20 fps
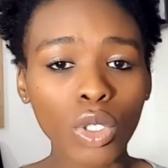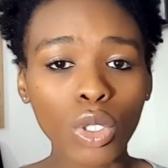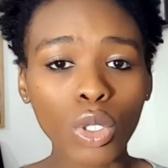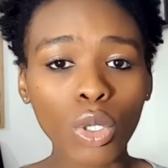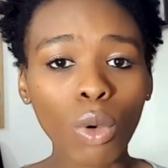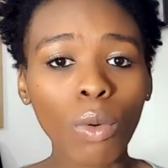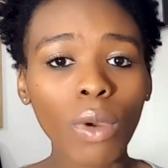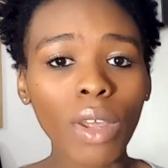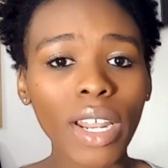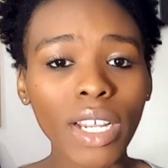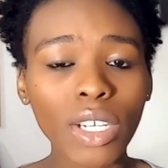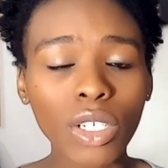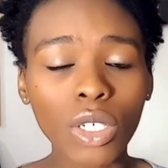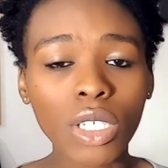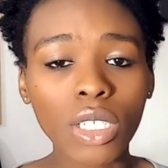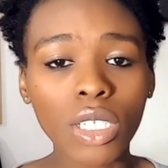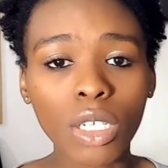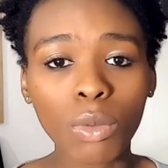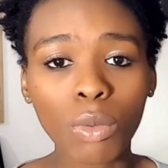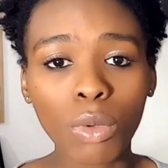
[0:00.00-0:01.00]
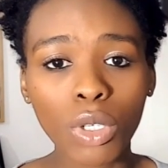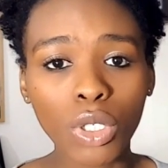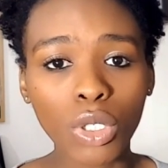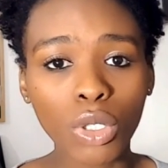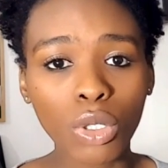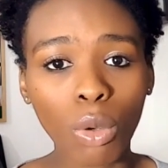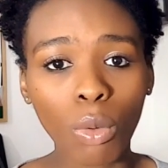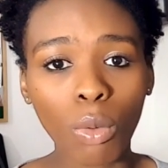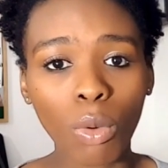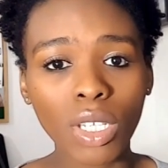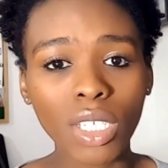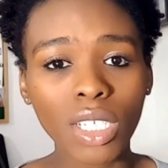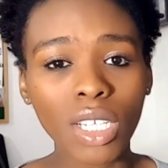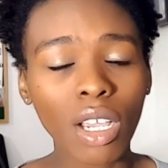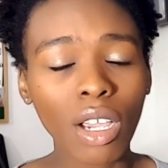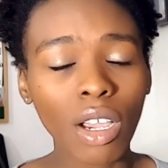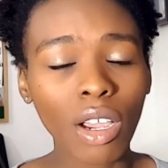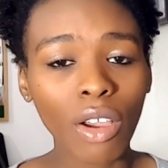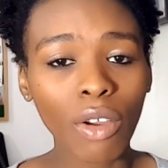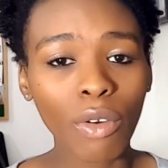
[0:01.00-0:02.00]
So what I just did was, you know what,
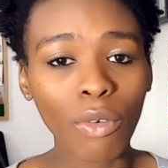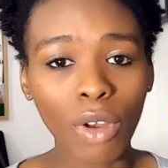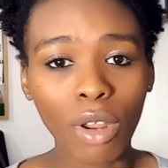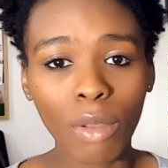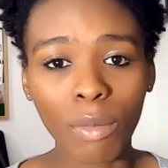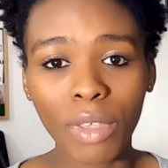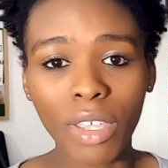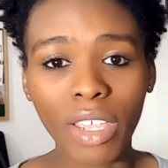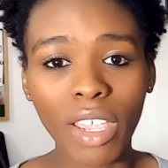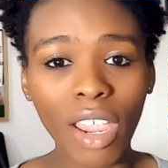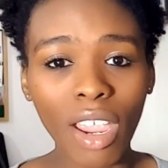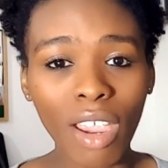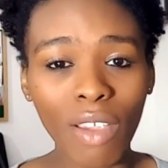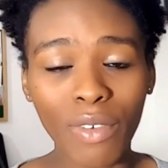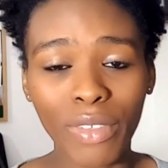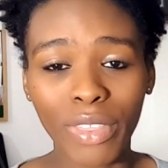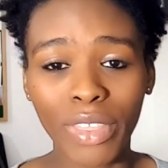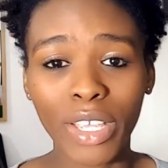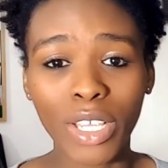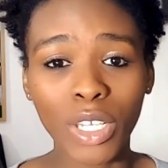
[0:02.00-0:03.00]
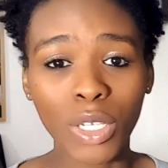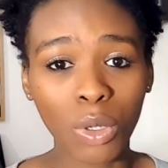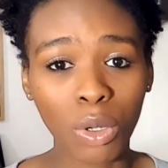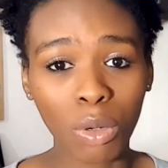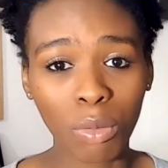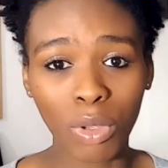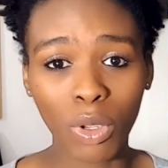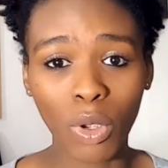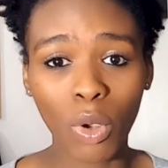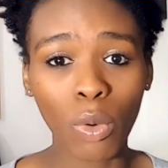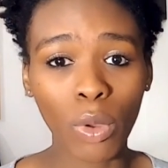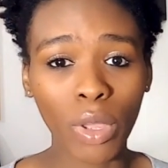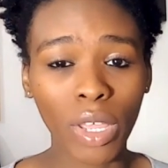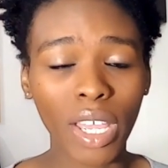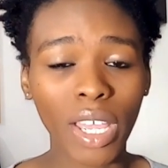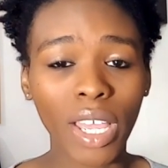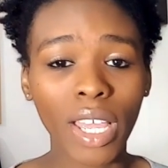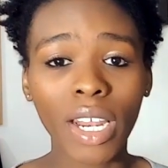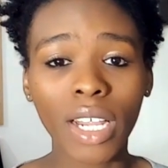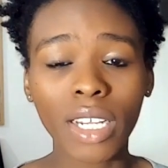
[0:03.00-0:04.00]
Remy, everything is going to be
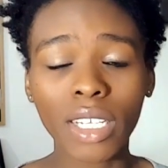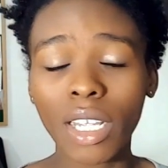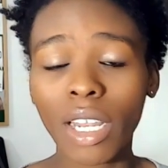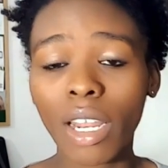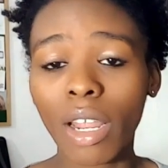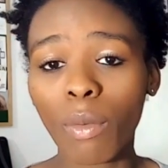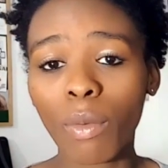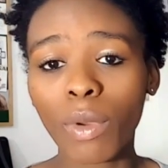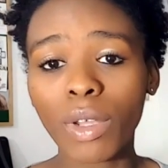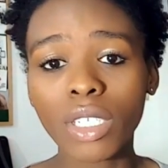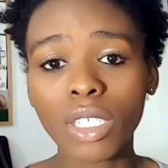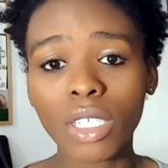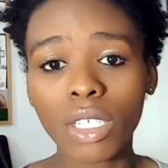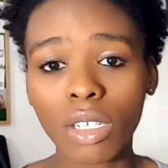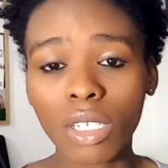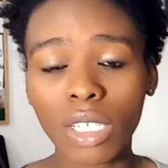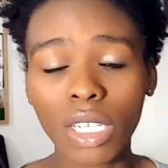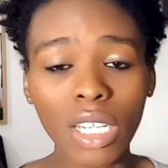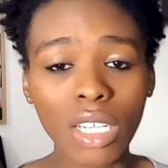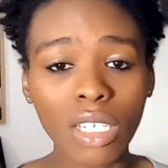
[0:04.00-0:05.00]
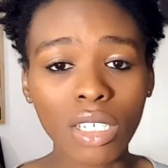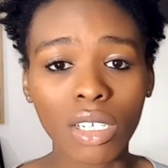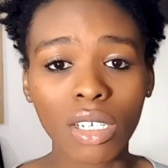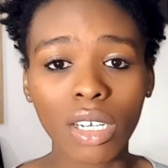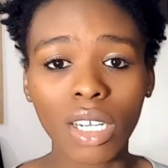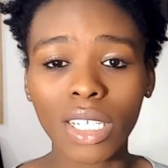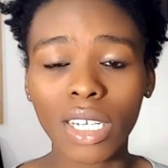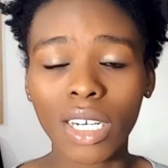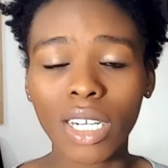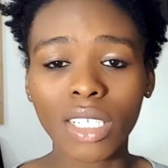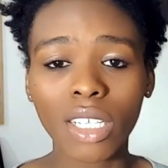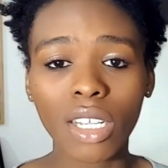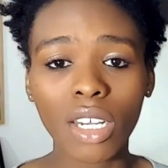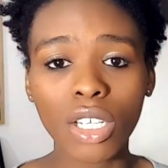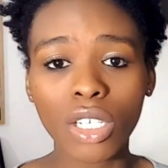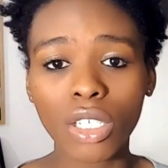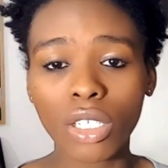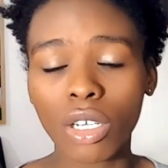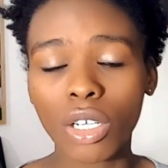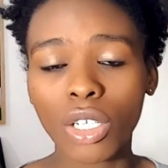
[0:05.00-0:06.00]
okay. And I went on the internet and I
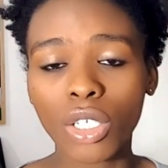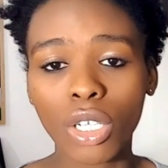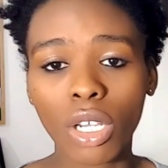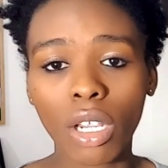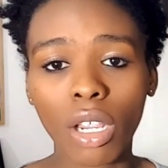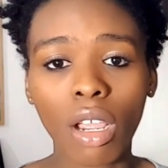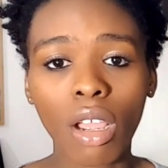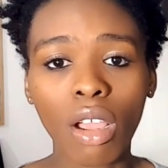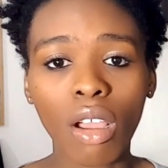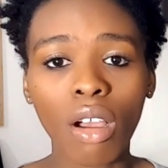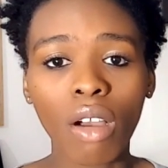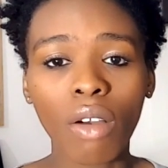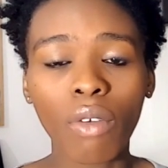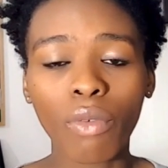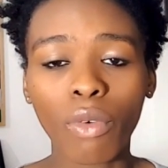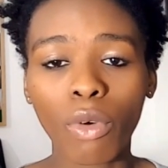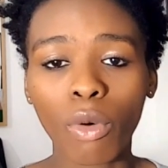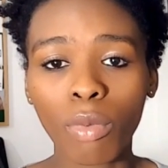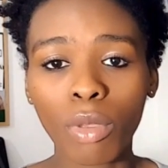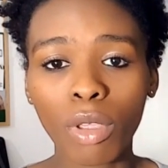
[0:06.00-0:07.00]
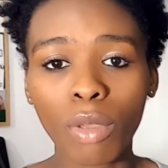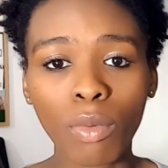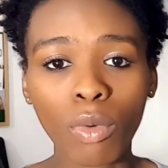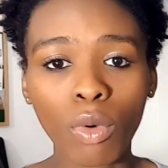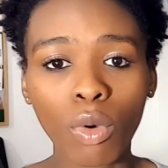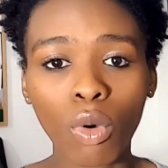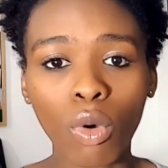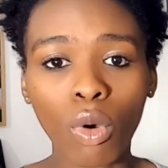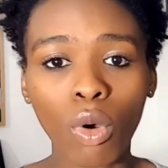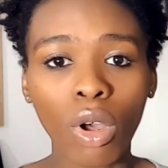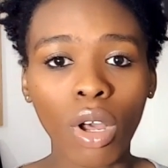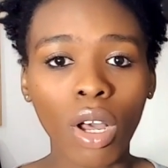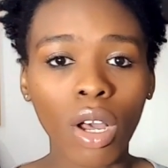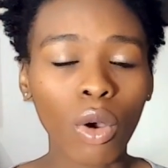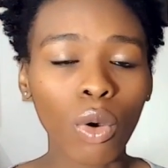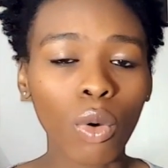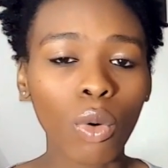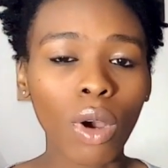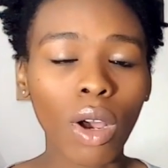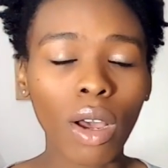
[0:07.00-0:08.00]
started searching for people
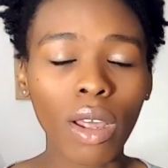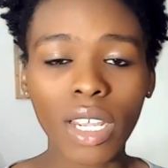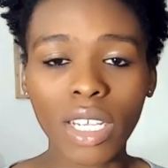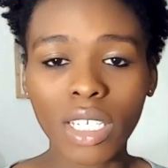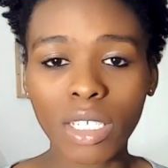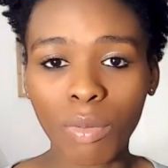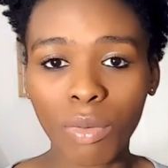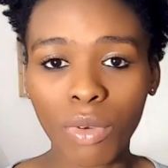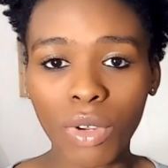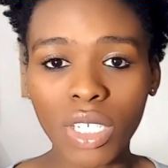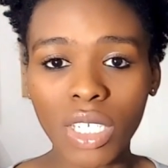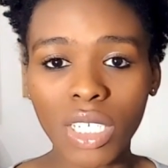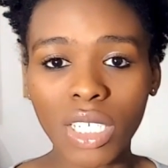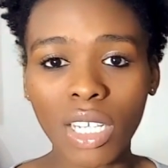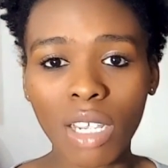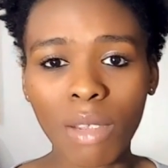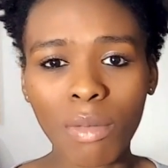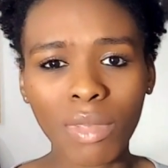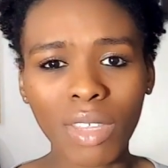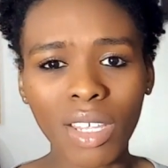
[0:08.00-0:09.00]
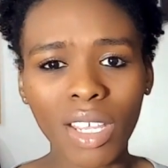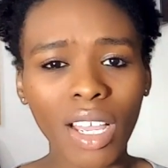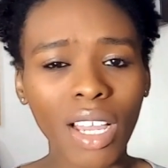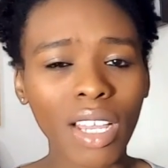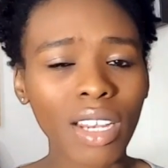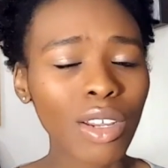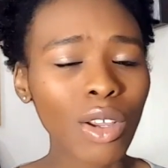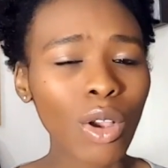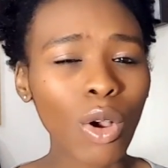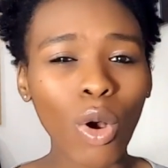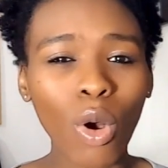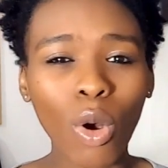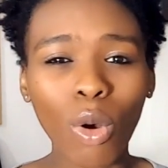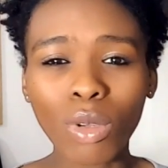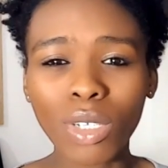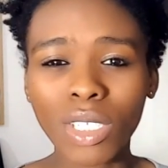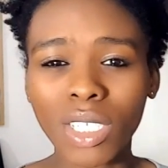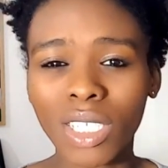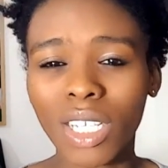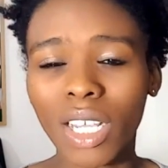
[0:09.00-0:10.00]
who had experienced the same thing, and they
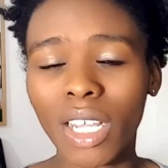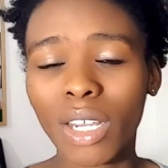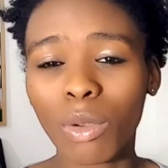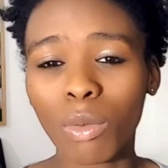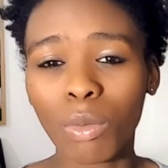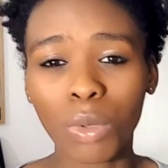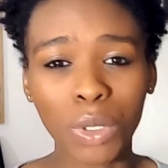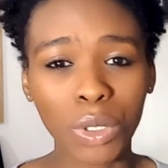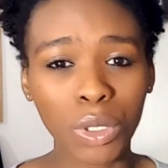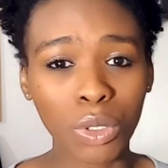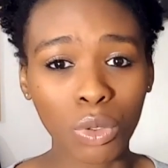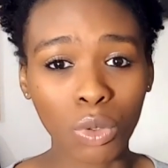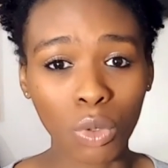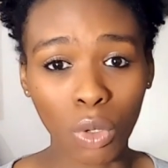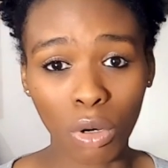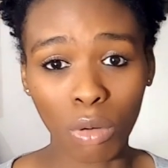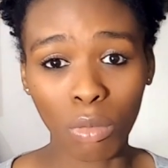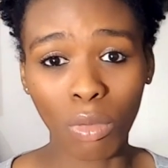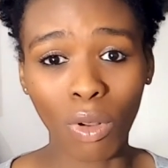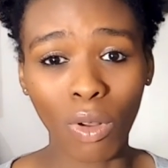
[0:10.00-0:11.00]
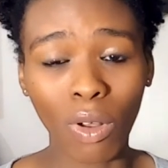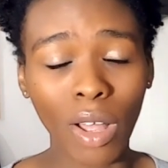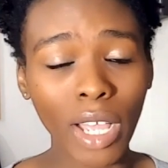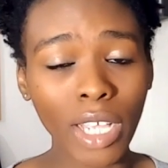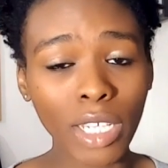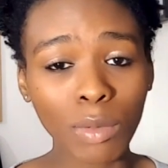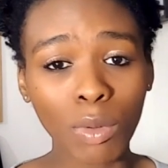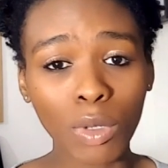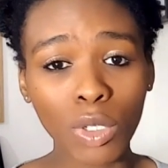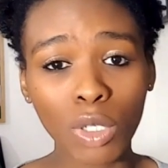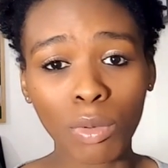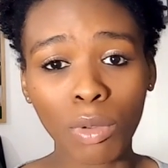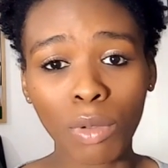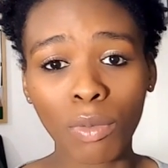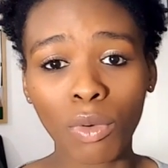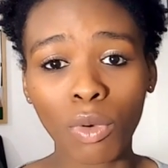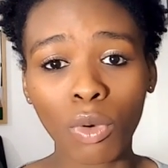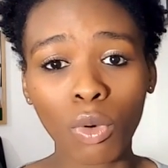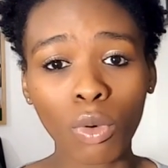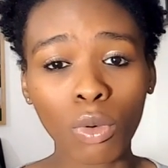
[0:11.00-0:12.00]
all said it was normal. I spoke to
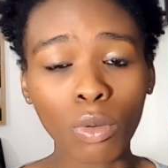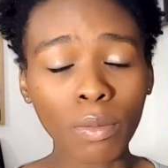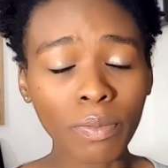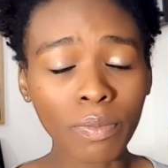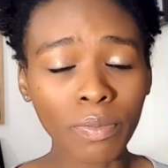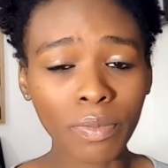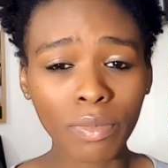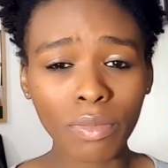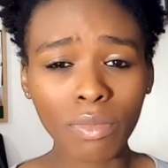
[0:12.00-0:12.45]
people who,